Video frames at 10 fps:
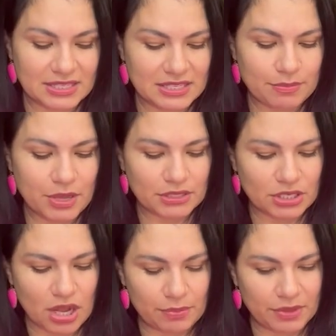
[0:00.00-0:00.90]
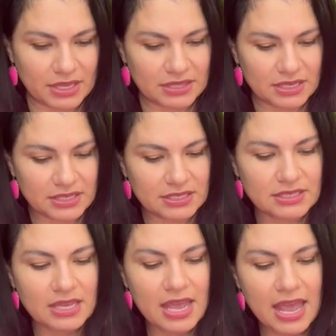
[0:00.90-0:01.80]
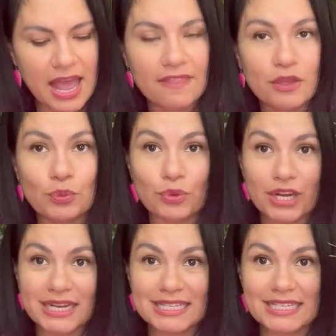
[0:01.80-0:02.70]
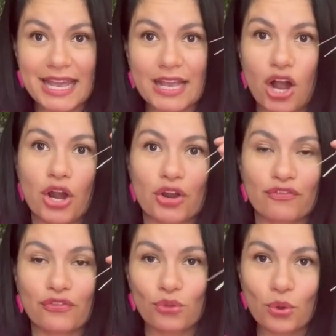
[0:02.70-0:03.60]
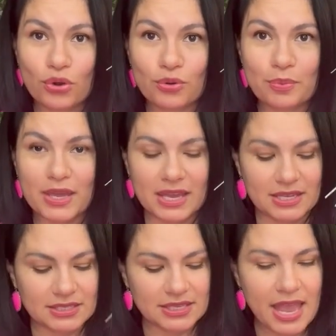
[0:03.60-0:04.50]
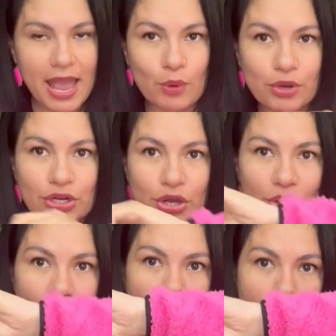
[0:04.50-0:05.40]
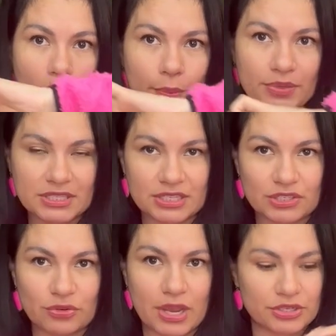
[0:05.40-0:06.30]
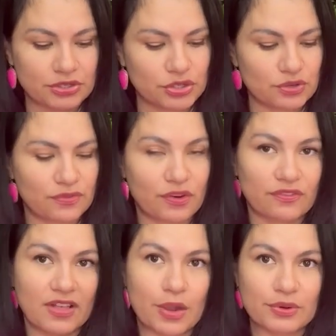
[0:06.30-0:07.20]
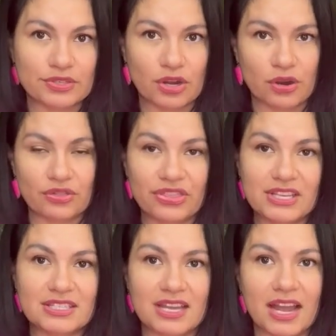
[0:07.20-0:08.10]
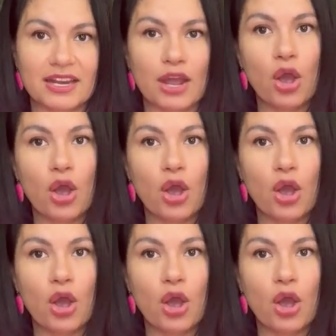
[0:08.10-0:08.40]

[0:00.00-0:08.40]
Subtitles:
them on top like this. And then we're gonna take our floral pins and we're gonna go the opposite direction. So if our flowers are on this side,